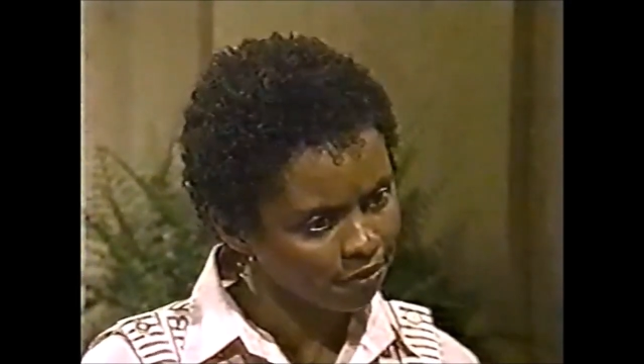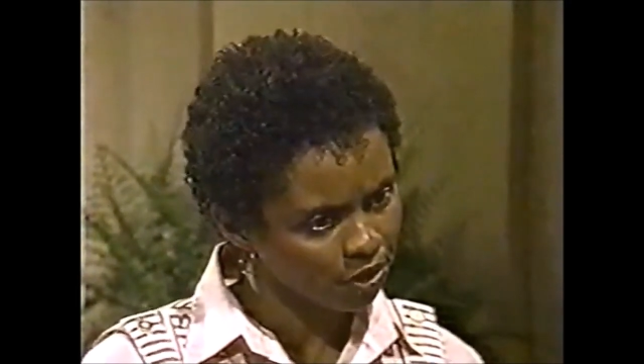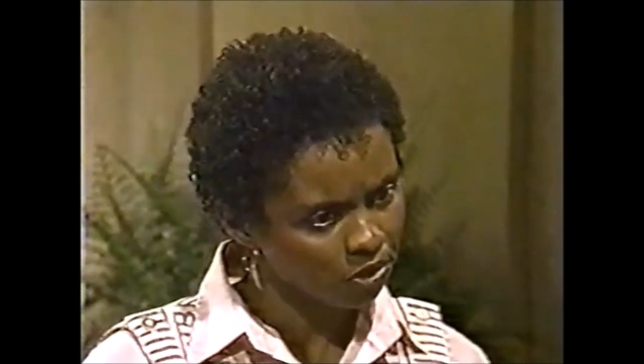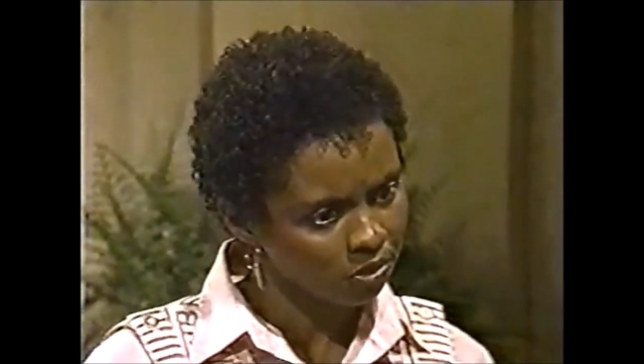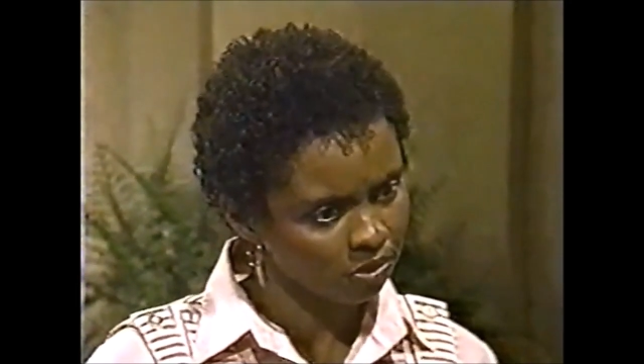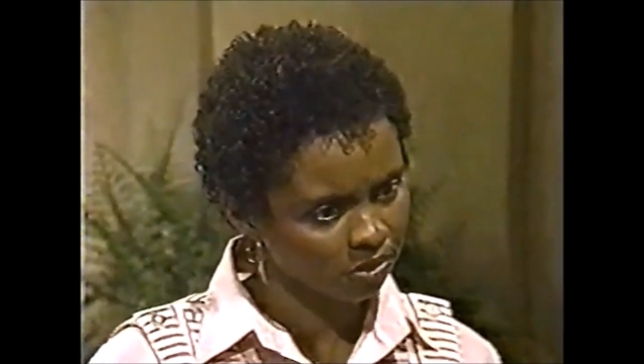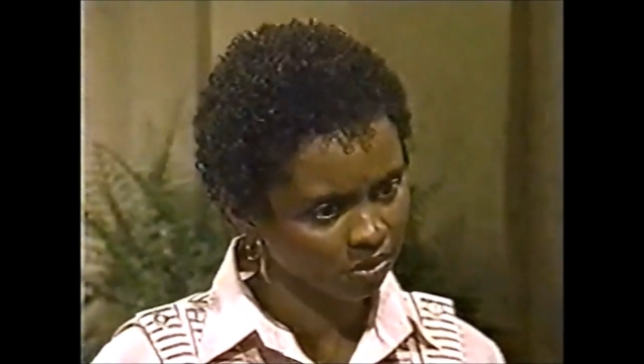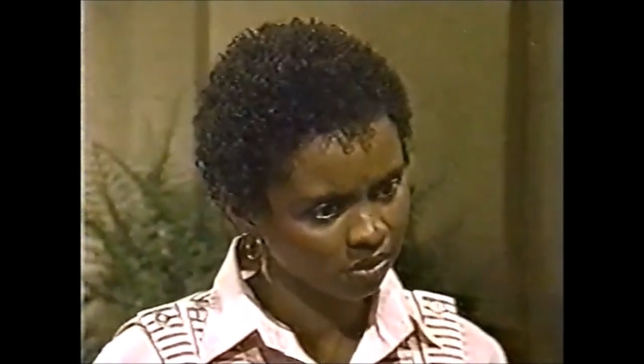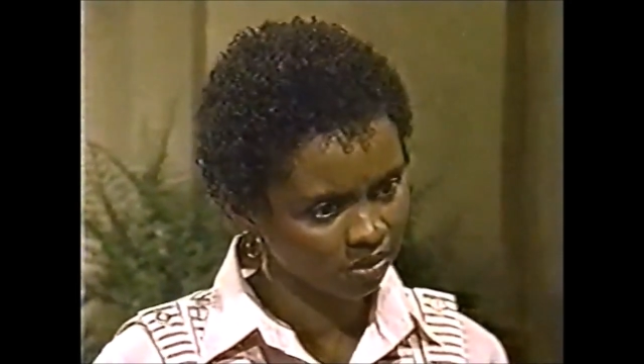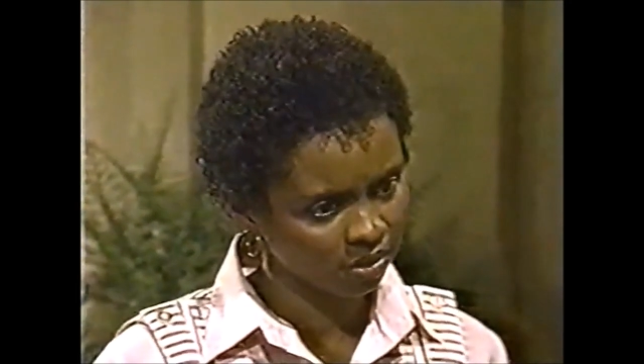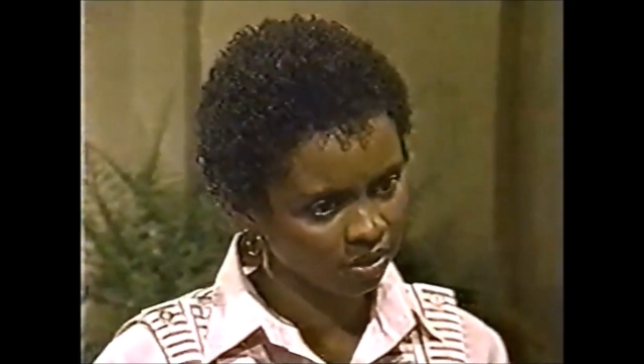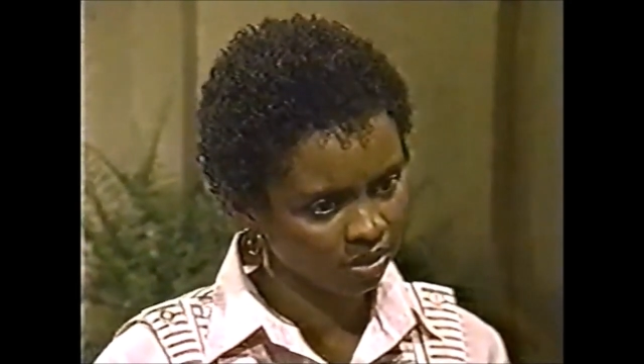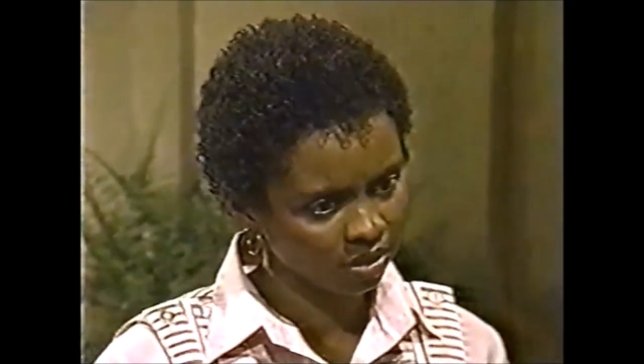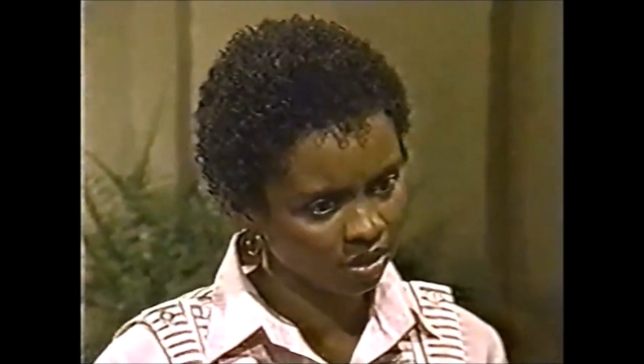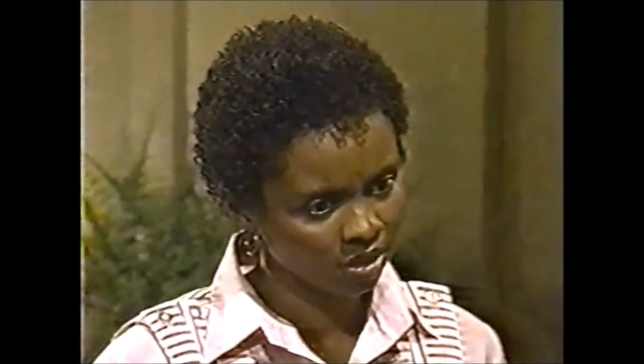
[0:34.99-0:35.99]
you.
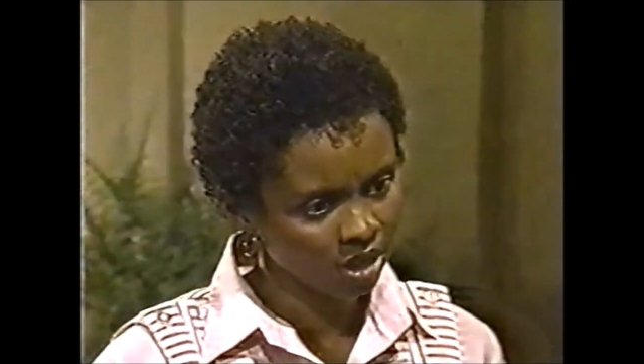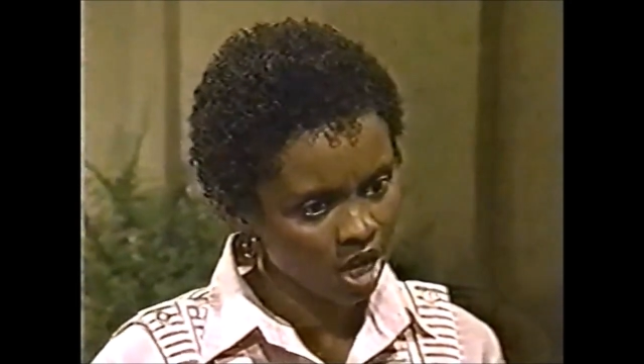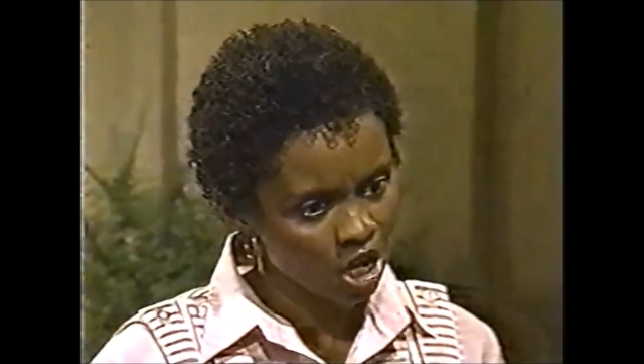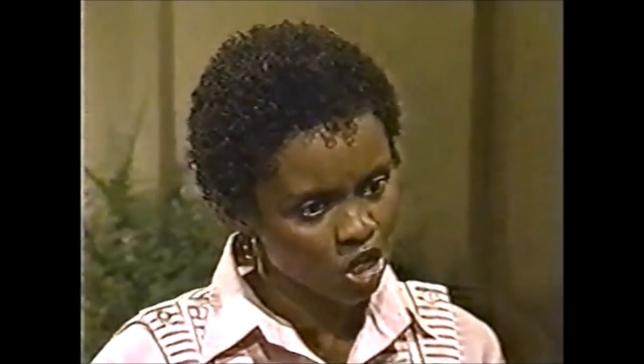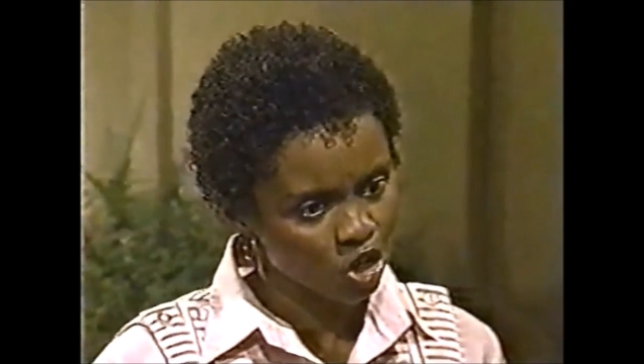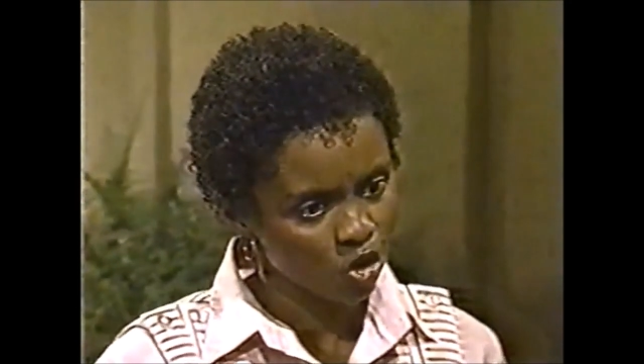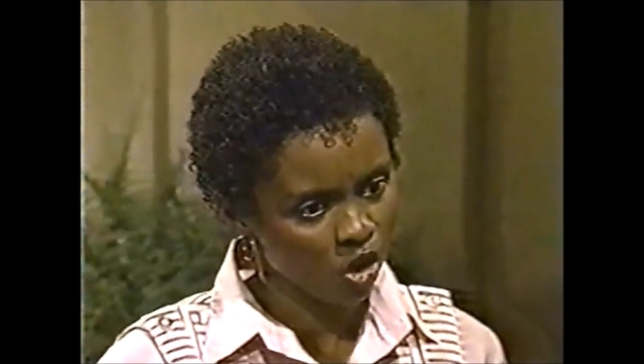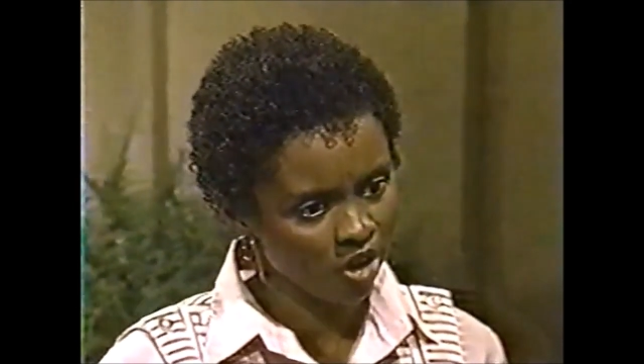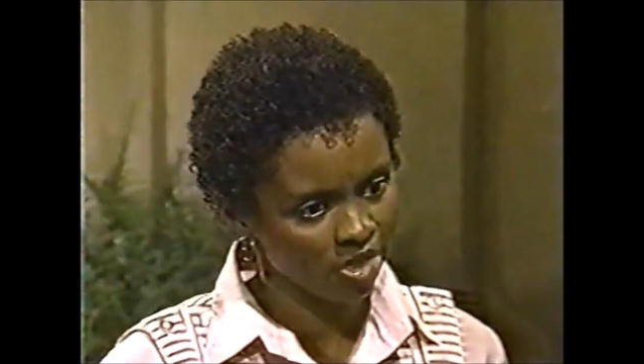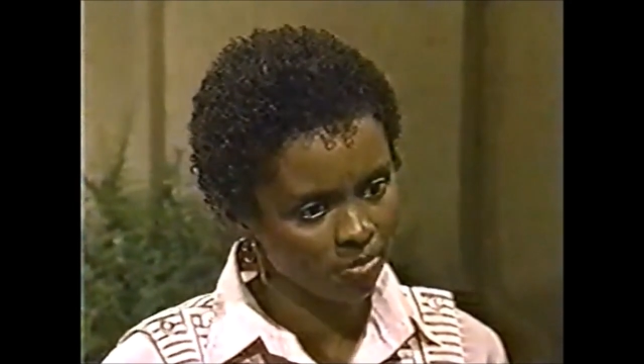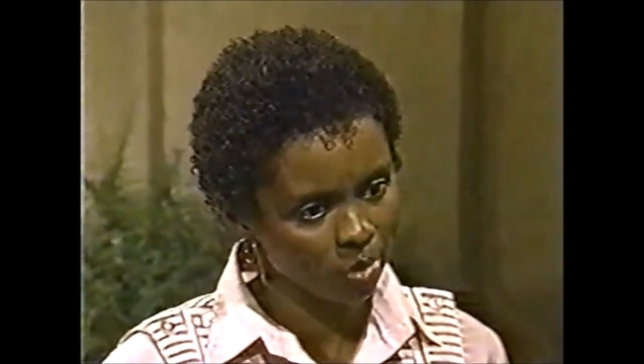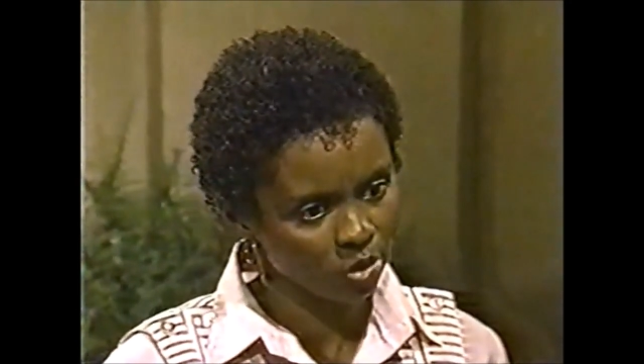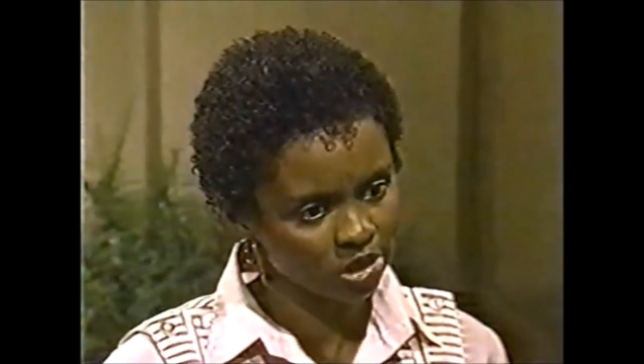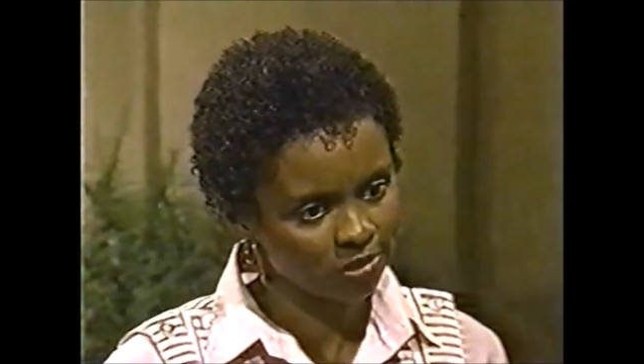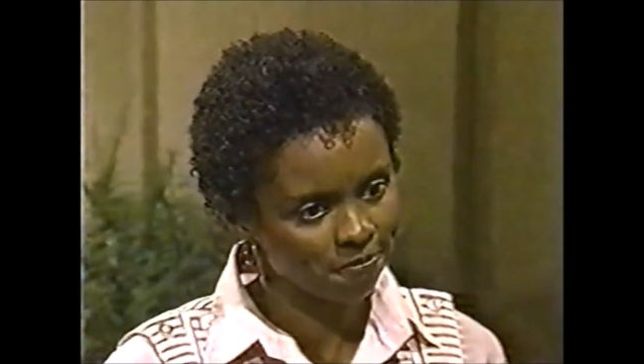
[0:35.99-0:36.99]
You are the most